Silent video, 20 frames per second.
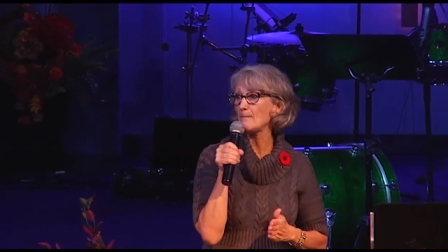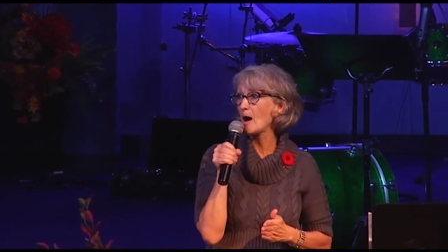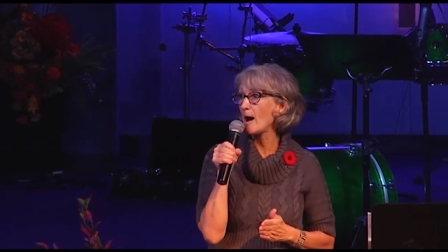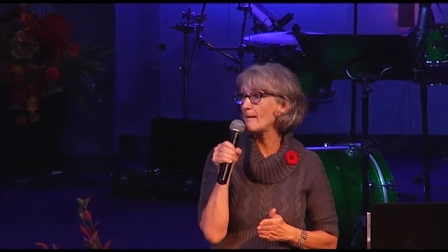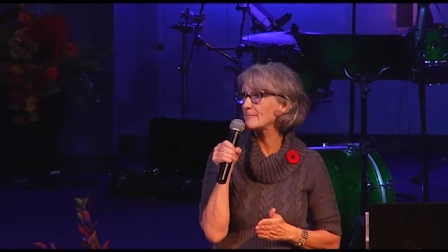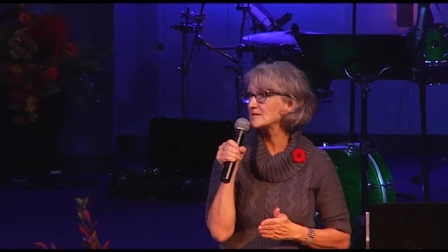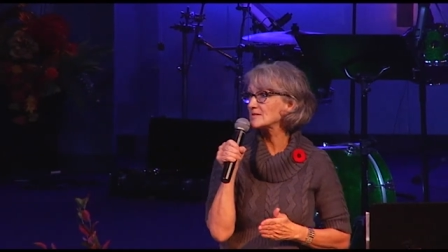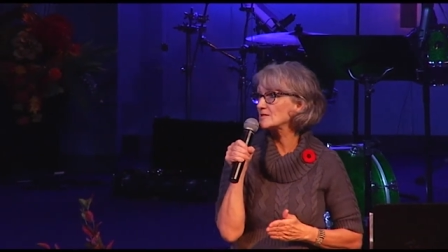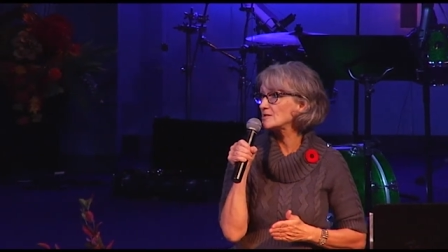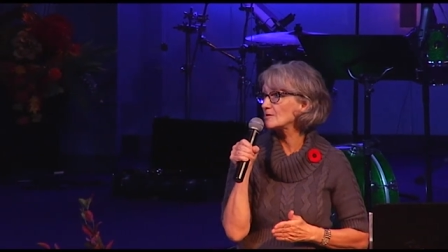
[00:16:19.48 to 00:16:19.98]

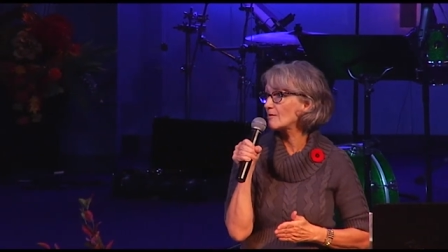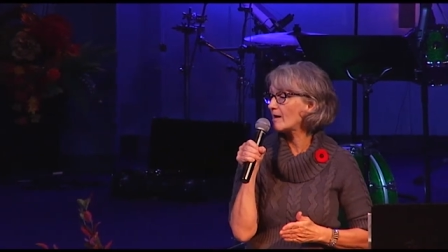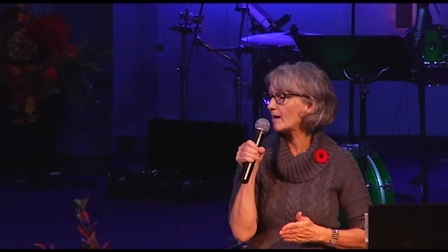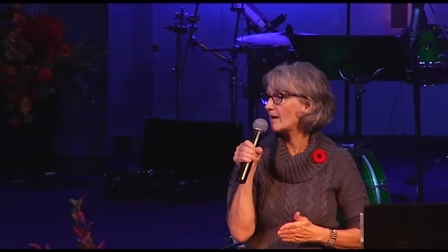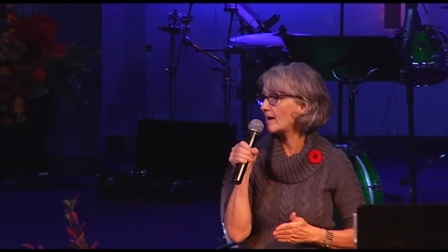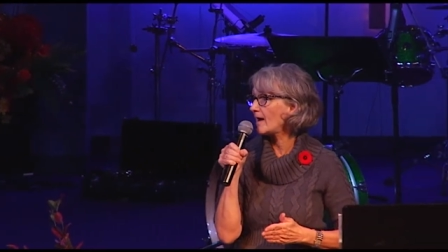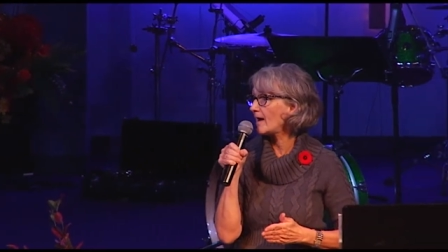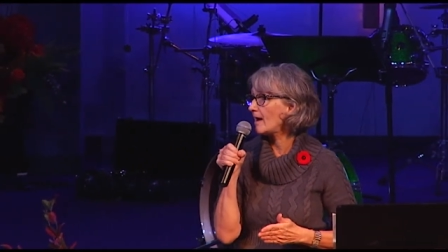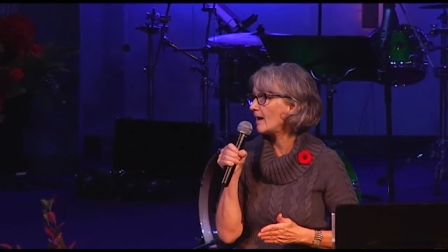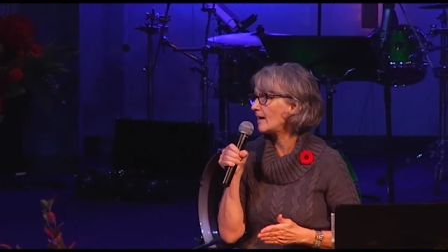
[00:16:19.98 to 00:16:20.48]
pops into our
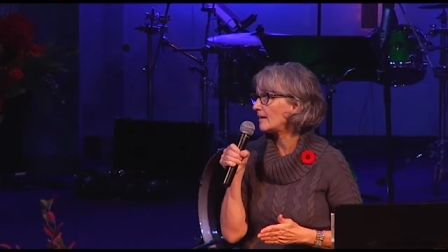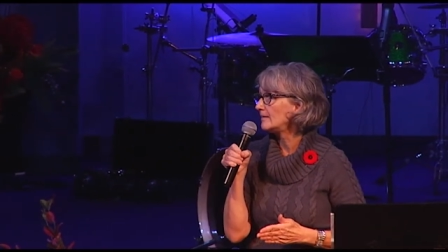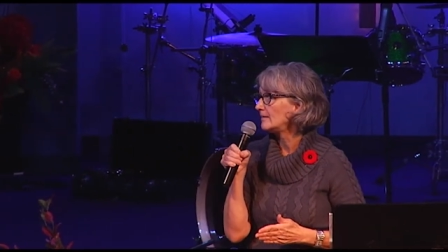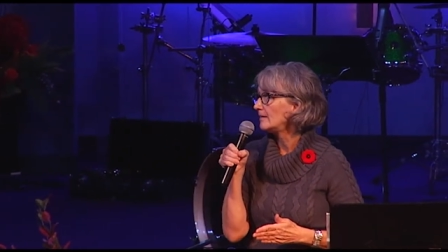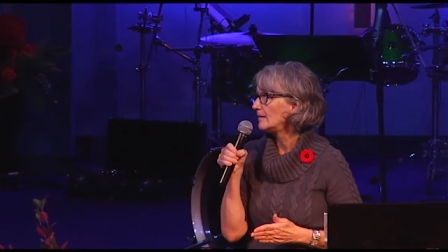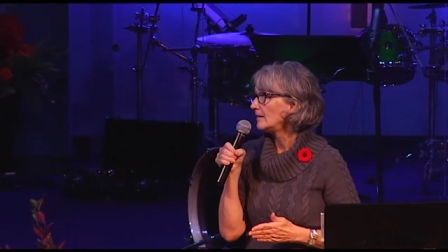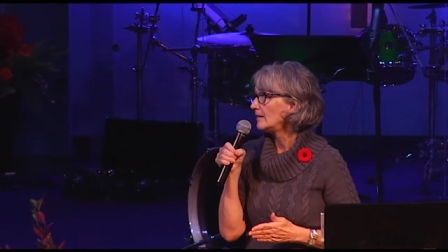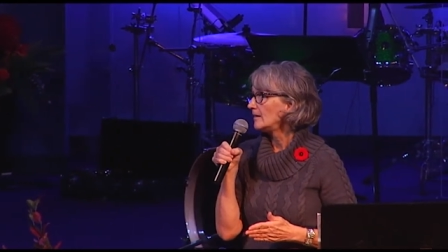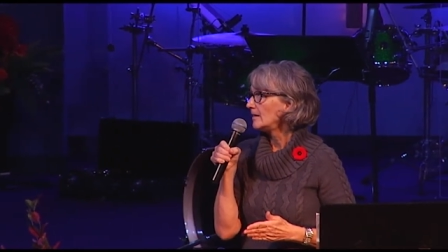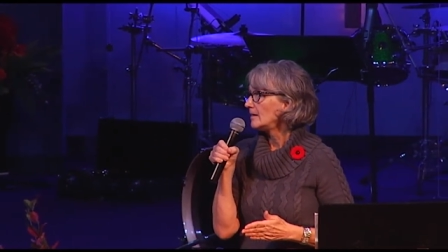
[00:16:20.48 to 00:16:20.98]
head
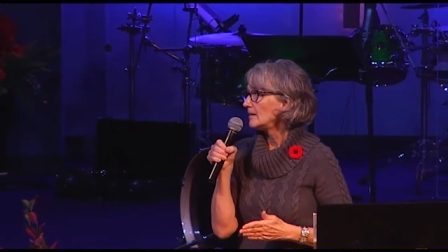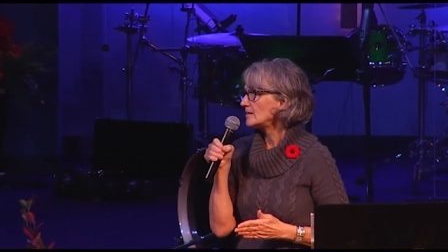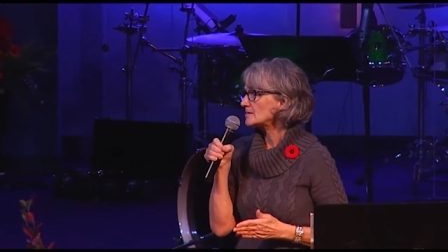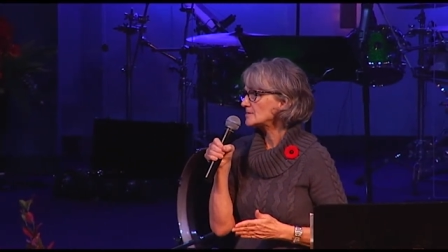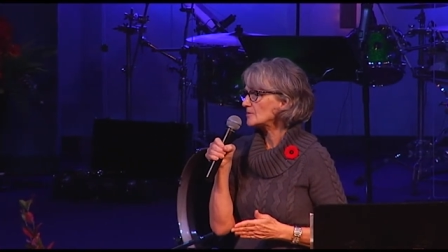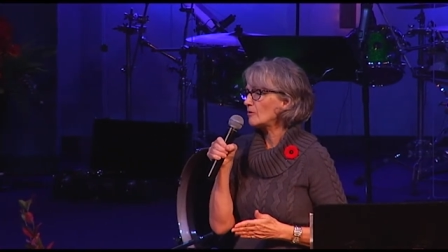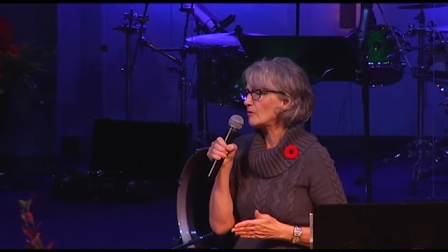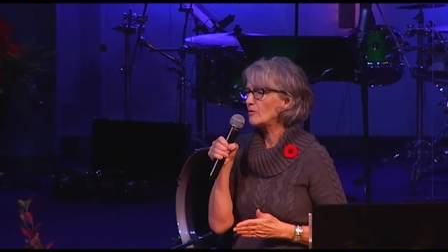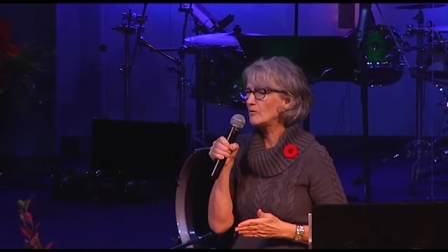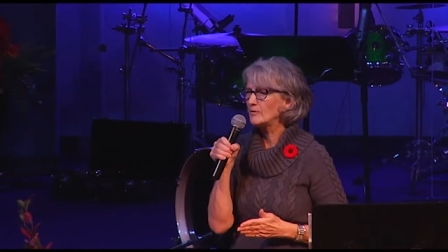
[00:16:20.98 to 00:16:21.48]
is,
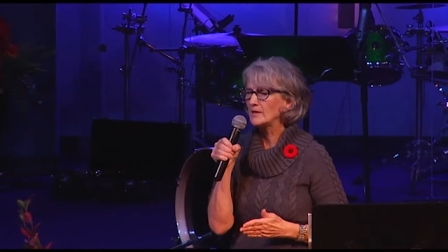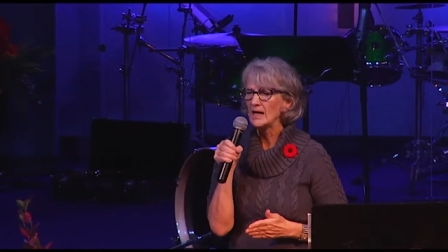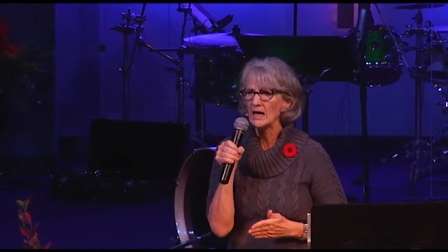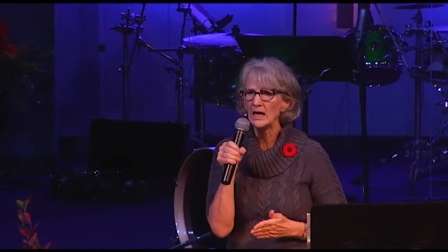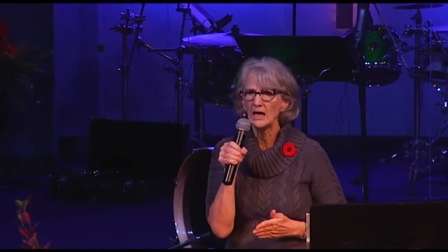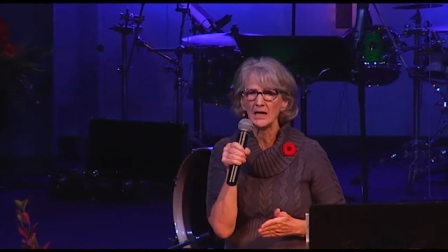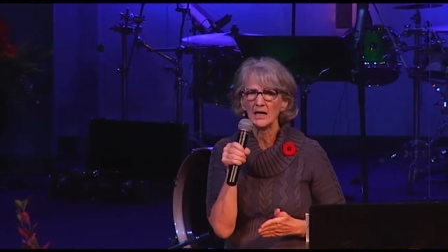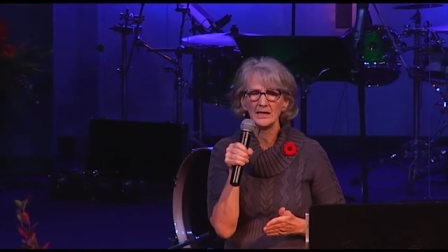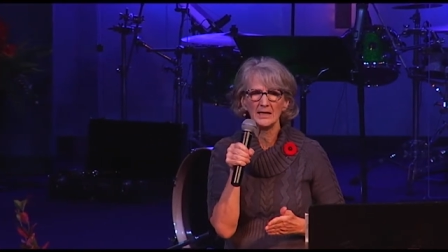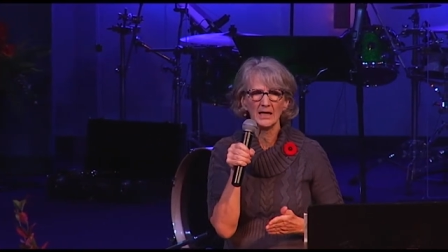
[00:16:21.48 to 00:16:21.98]
"Oh,
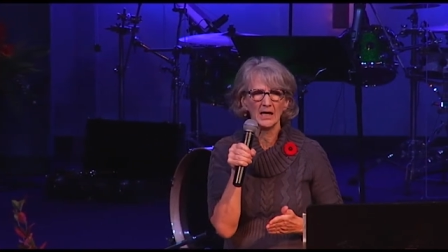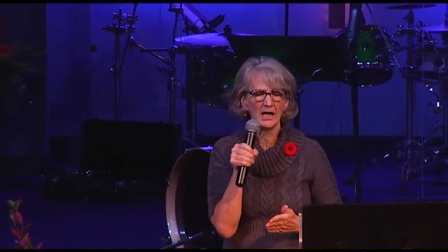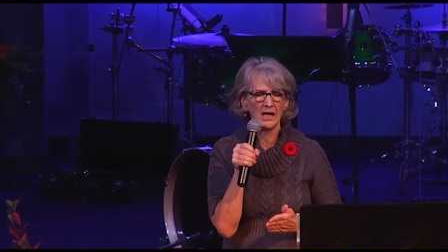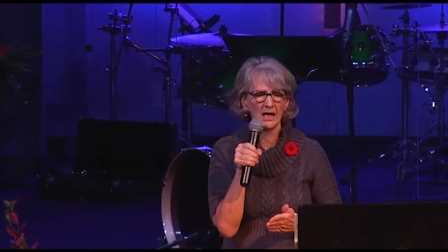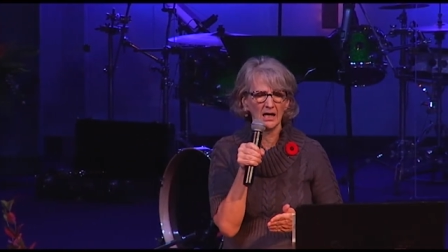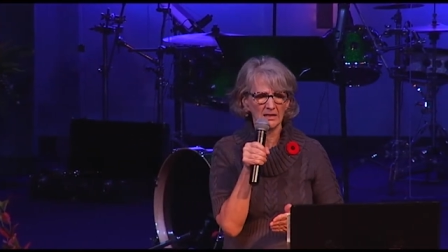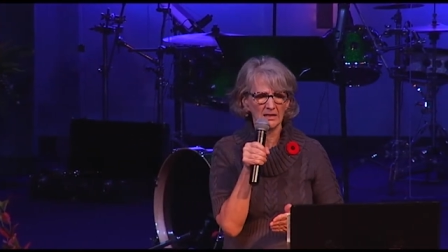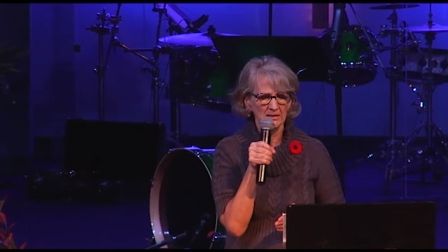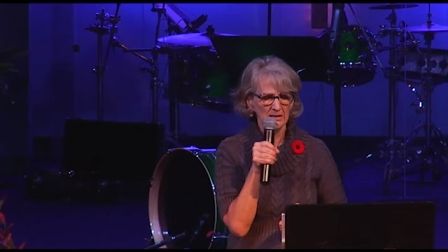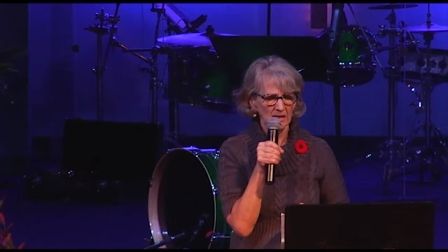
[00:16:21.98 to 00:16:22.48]

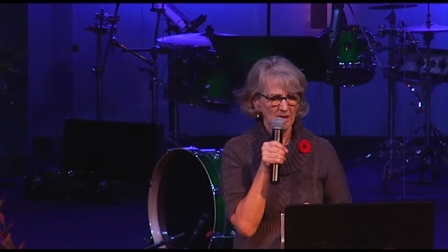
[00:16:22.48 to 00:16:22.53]
yeah.